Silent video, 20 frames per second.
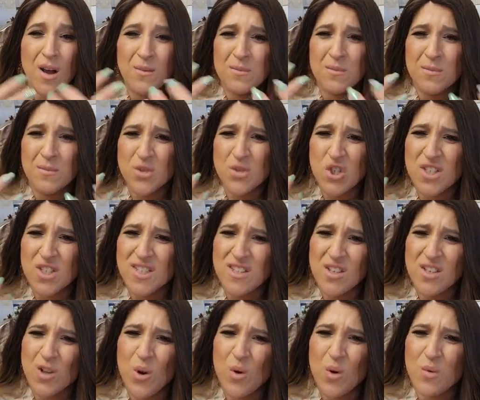just,
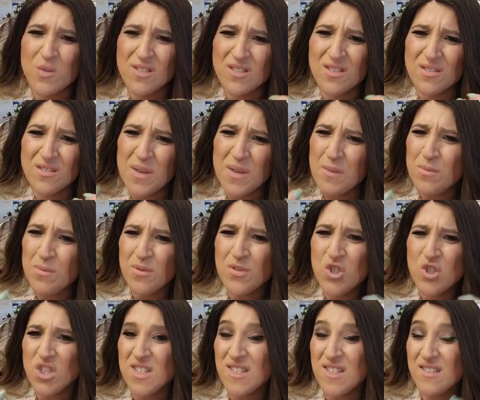people
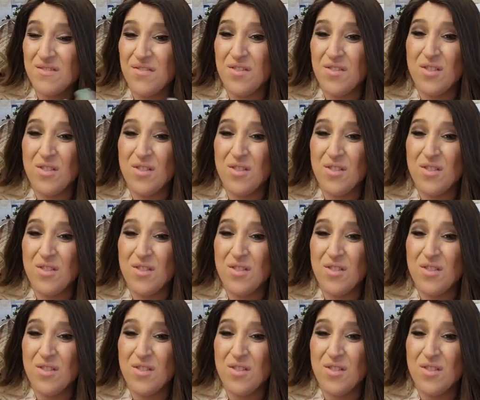just